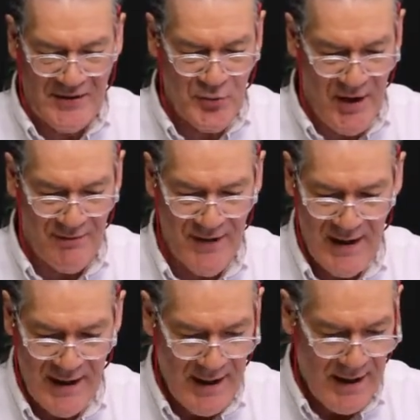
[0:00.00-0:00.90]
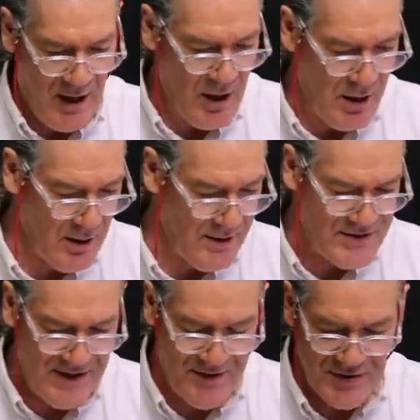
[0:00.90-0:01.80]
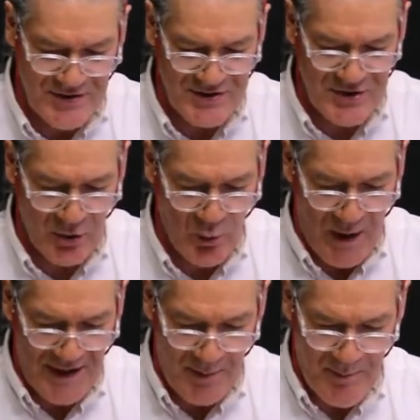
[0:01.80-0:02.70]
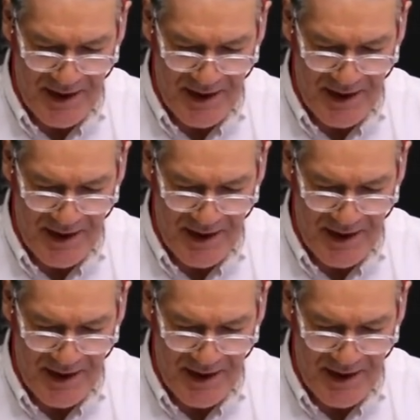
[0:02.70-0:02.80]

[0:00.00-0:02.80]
12 Oh, this is going to wind up being